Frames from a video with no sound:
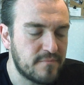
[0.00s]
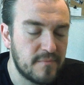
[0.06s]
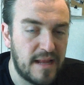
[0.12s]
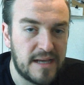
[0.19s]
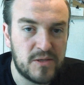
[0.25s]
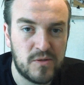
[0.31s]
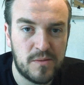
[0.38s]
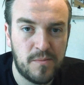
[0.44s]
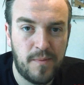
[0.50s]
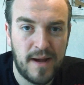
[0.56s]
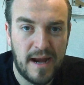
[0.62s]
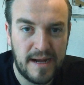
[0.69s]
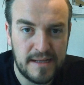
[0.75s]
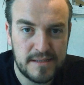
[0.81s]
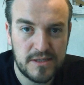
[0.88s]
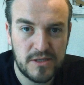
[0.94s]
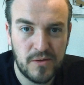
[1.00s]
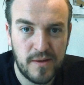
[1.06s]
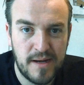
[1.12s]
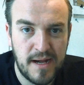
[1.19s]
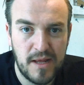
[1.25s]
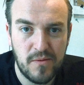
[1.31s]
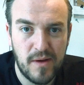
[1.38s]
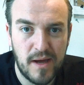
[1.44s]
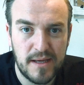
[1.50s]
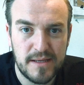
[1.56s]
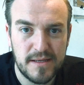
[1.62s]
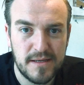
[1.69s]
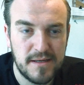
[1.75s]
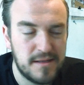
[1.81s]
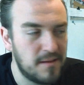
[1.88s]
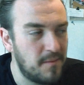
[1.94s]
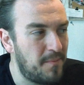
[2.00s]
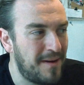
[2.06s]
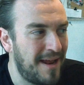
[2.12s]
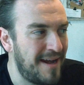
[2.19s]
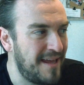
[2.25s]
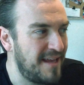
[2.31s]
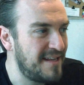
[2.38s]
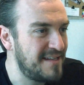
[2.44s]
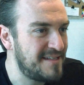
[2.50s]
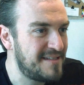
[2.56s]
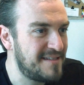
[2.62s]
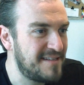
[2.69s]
that's what the planet's doing anyway. The planet is